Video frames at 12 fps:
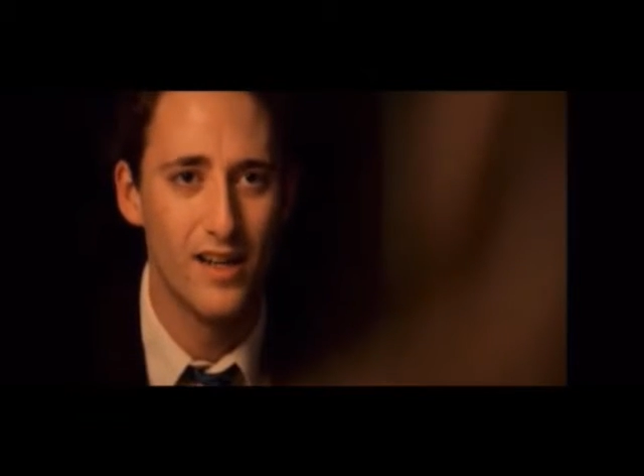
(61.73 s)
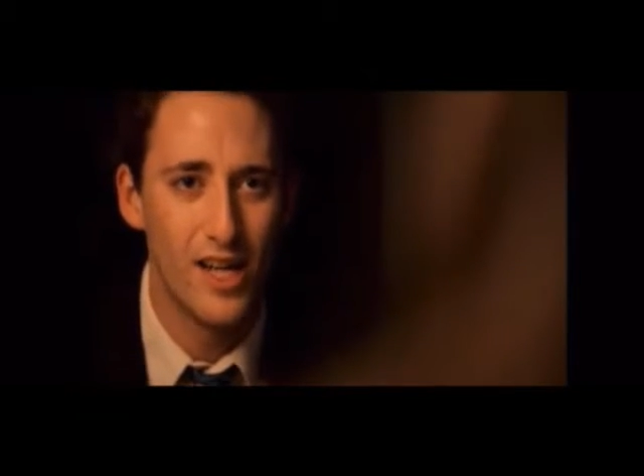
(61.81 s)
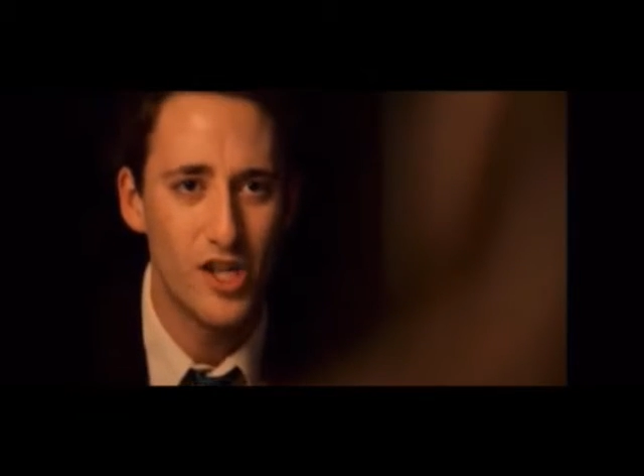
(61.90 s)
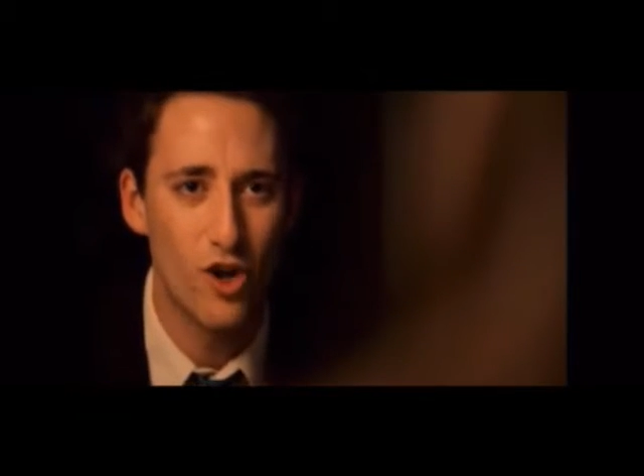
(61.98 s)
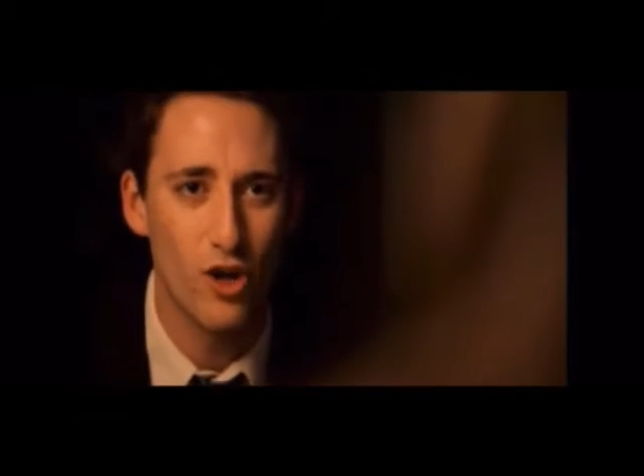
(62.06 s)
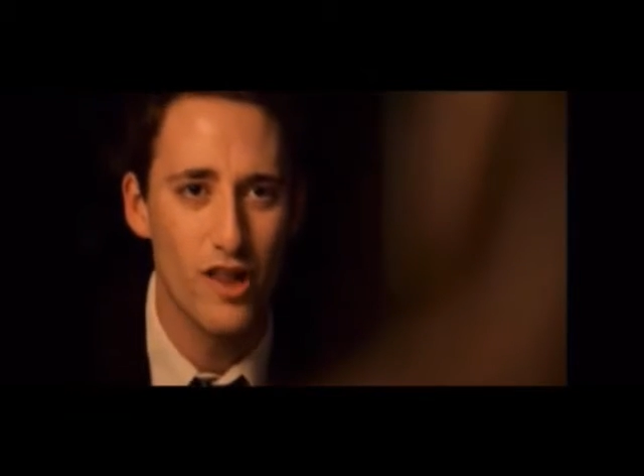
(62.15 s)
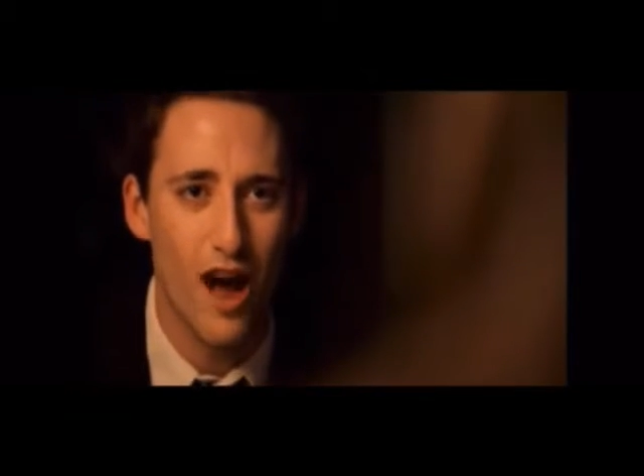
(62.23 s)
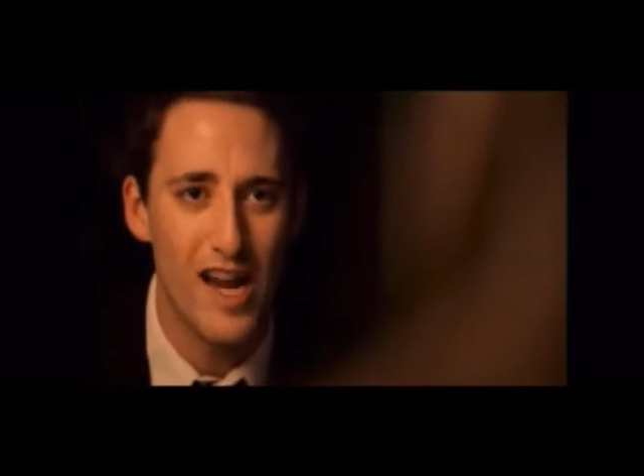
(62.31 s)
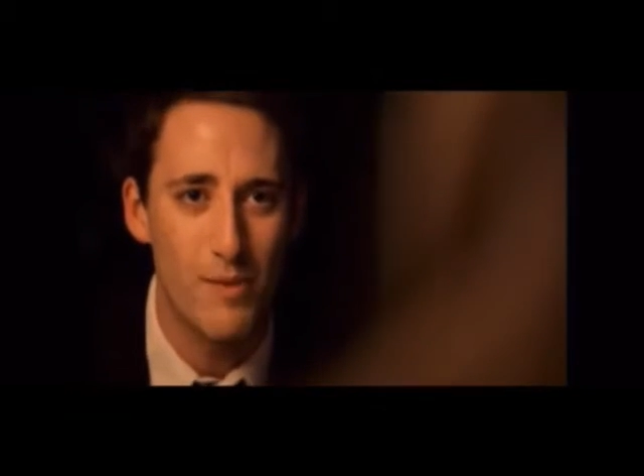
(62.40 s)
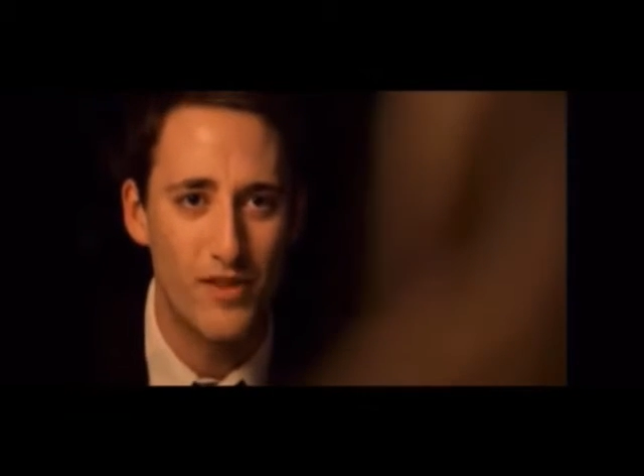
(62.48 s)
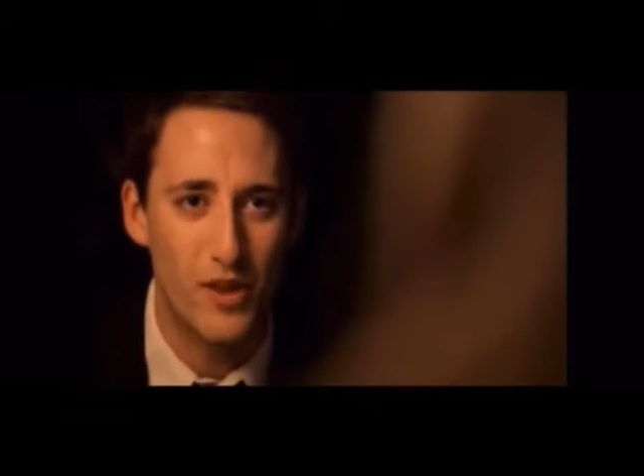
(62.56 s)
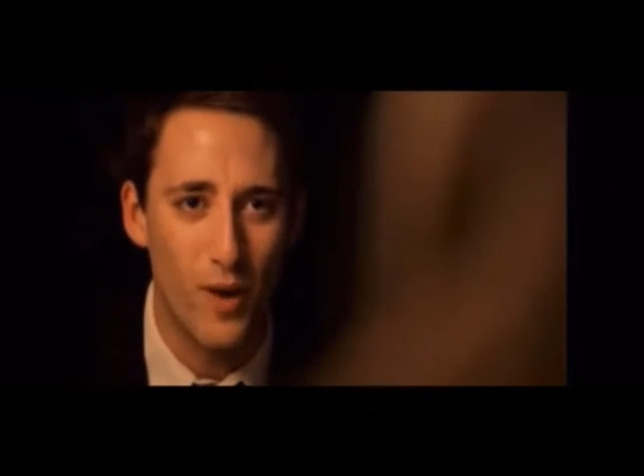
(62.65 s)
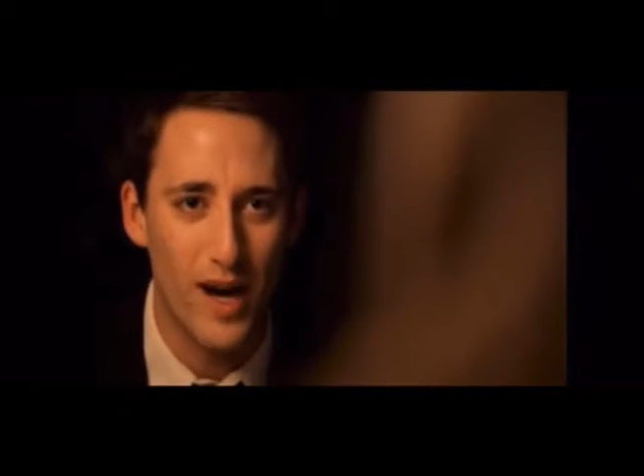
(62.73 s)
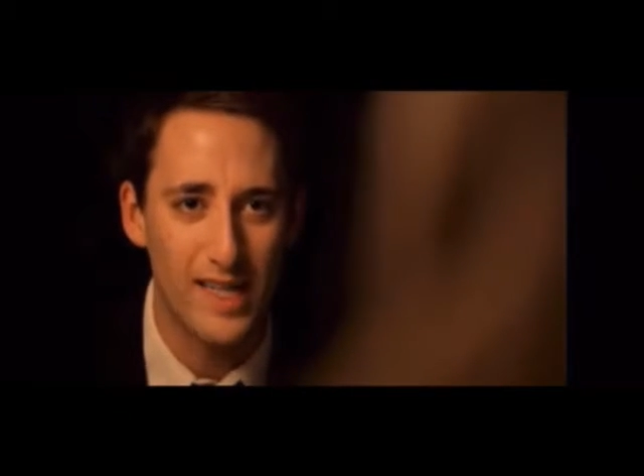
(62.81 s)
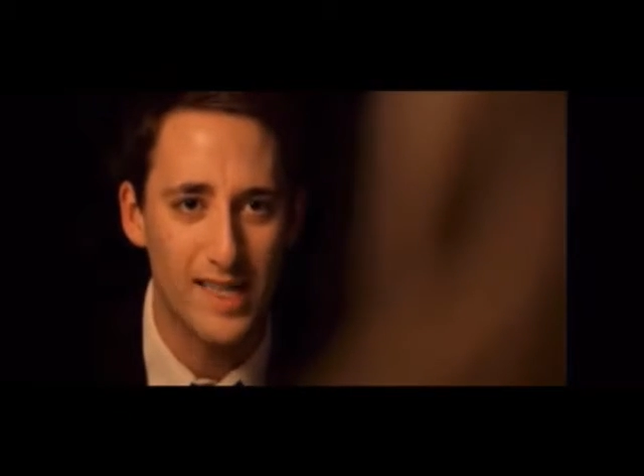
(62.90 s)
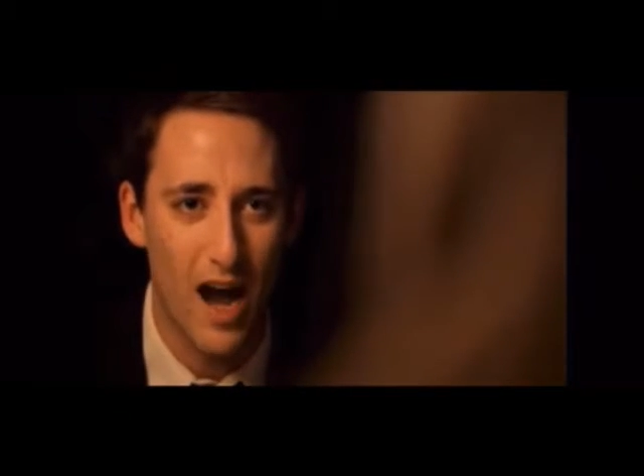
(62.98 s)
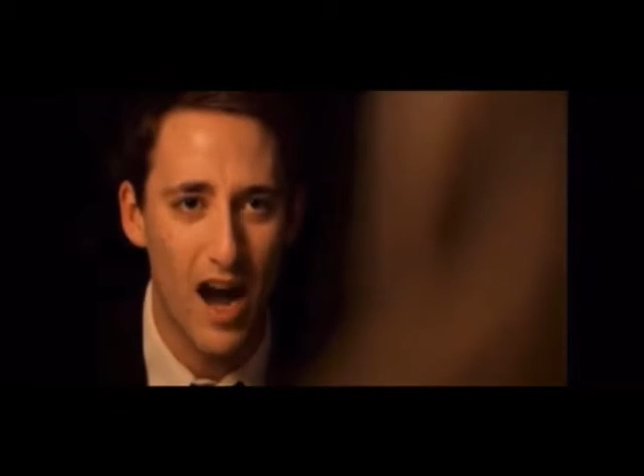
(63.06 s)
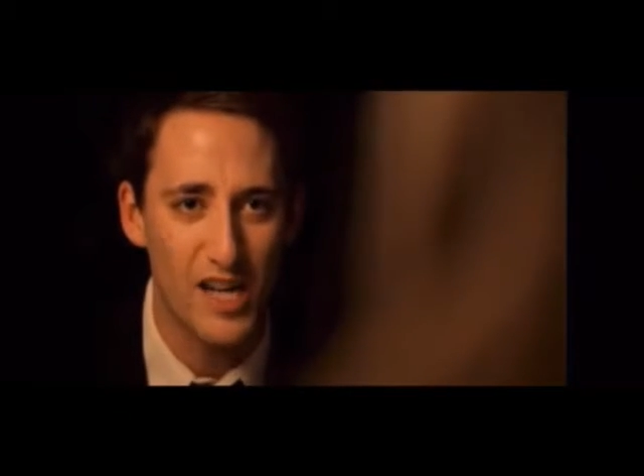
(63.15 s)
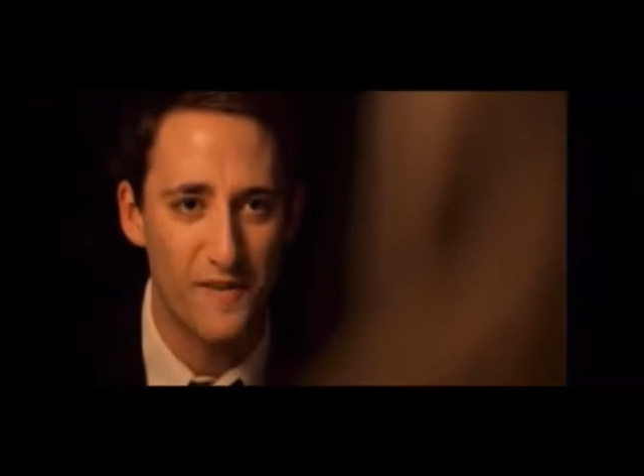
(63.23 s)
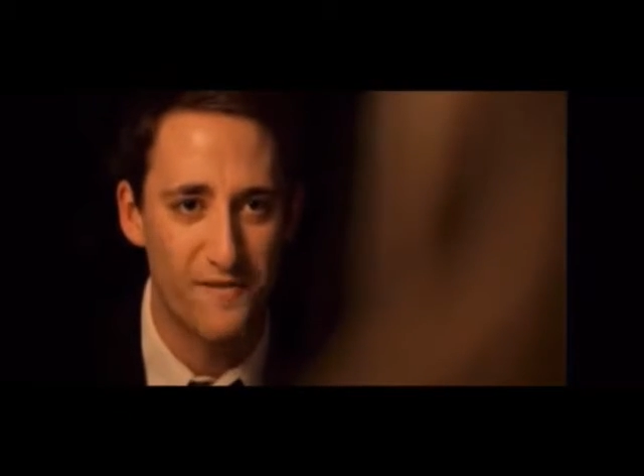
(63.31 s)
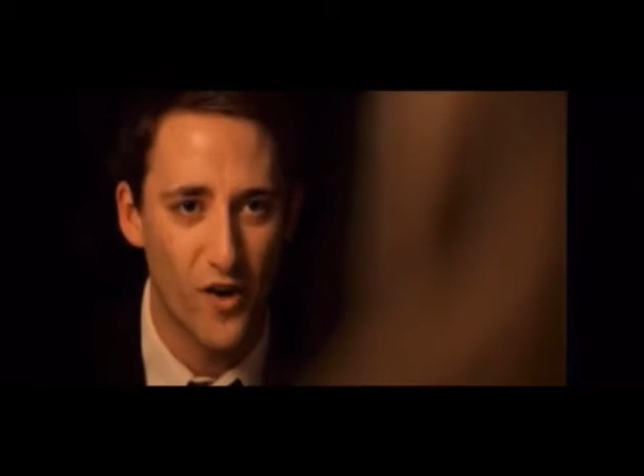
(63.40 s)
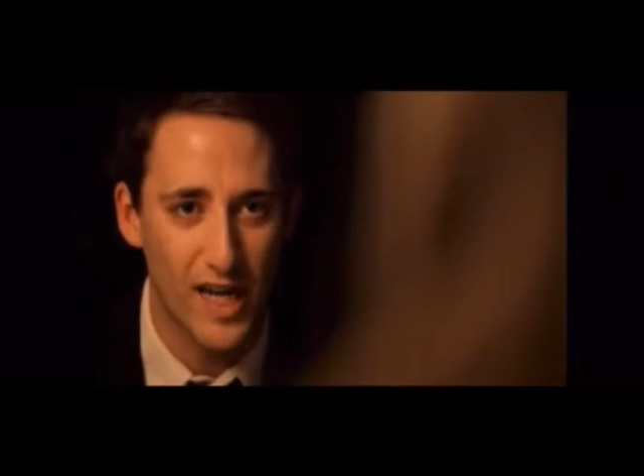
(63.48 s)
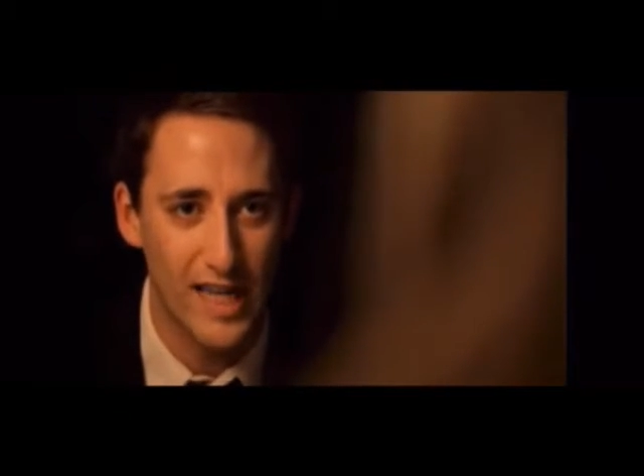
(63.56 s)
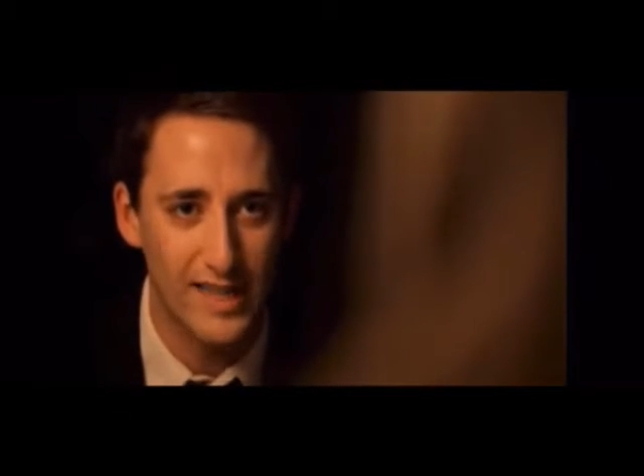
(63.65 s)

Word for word: You're lying with the way you tie your fucking